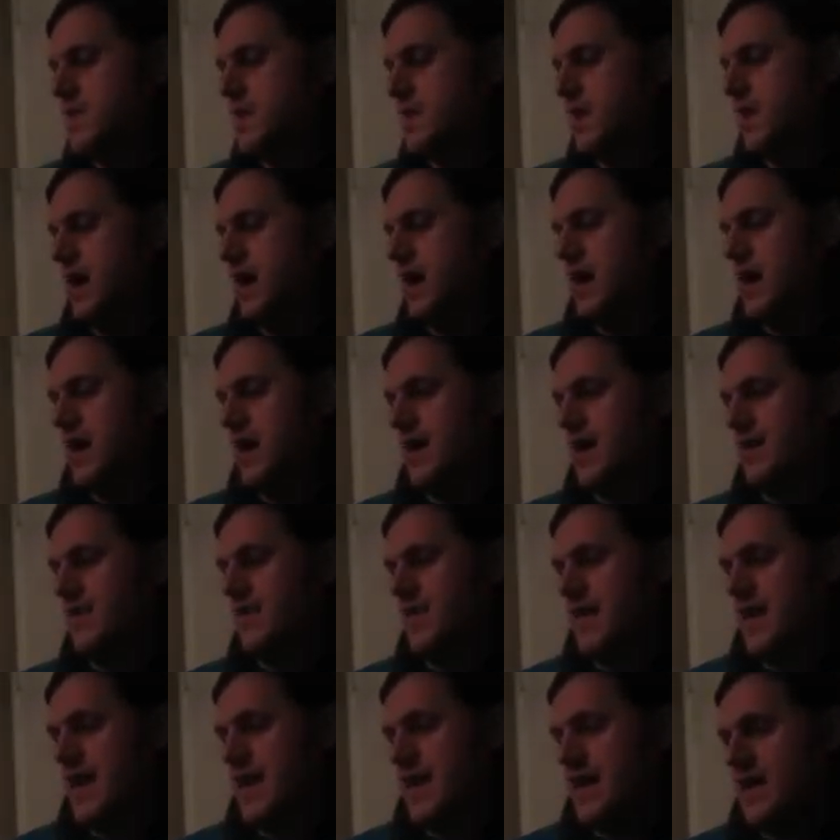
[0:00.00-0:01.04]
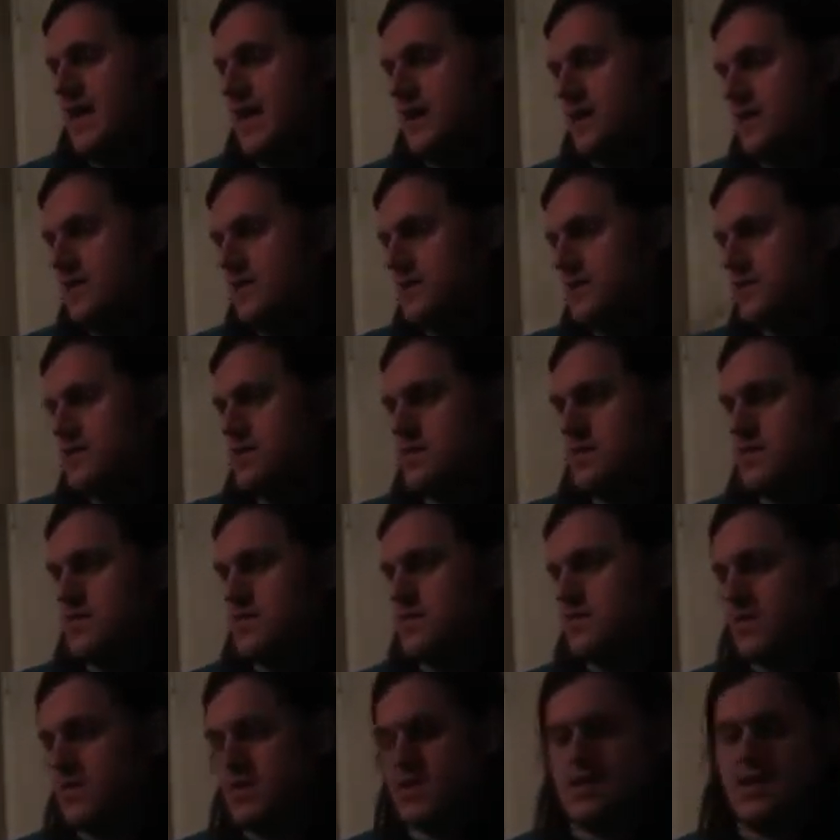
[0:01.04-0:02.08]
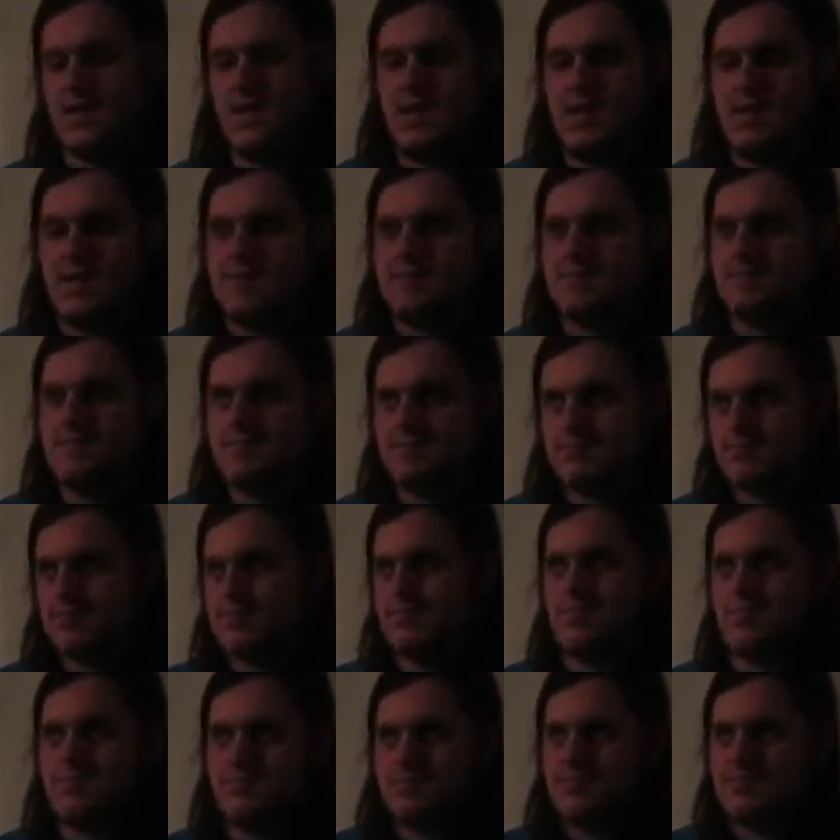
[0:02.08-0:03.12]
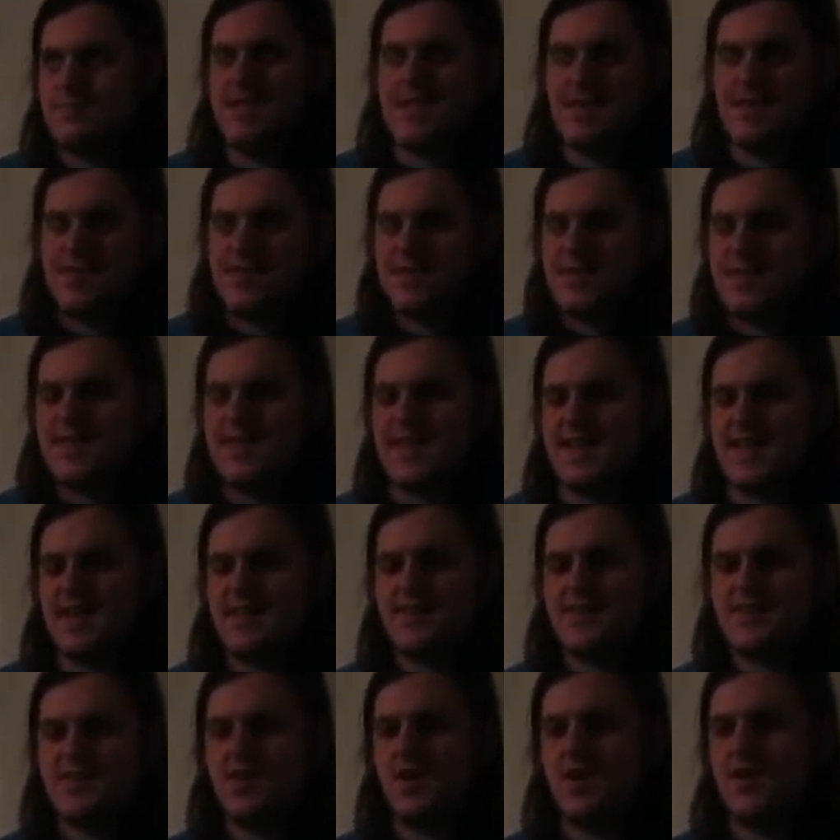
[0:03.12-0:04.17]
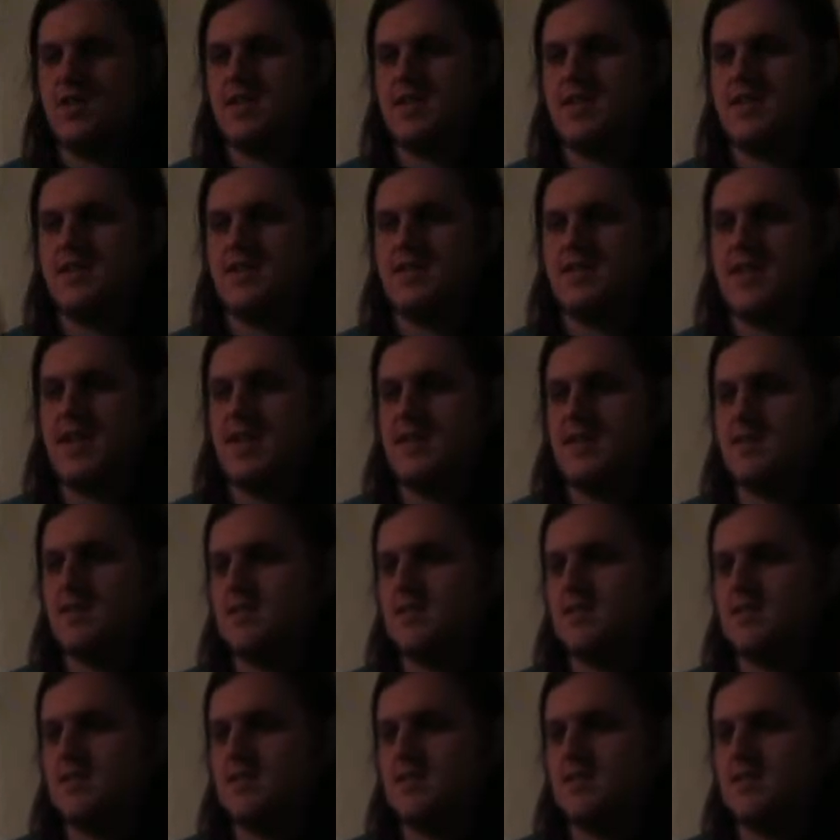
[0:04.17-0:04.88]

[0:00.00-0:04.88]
and then with the leading from the left, all on the snare.